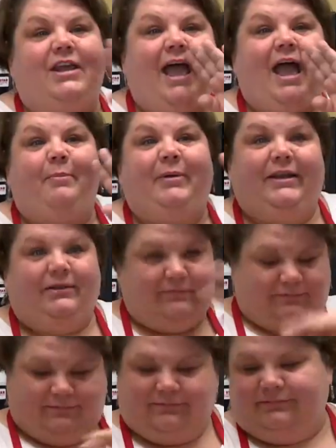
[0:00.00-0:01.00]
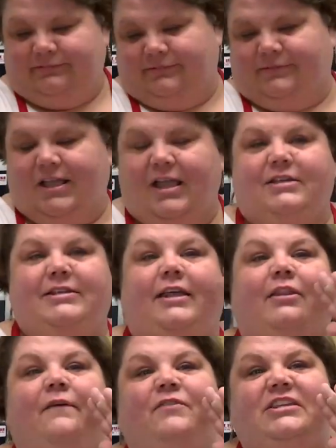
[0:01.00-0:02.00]
It's gonna happen. I
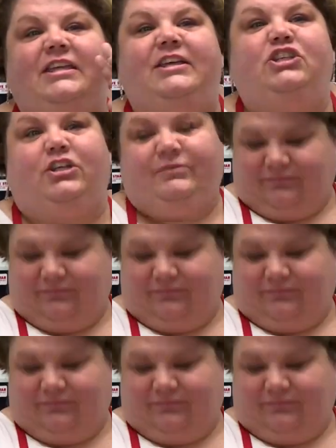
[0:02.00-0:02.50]
love this kitchen.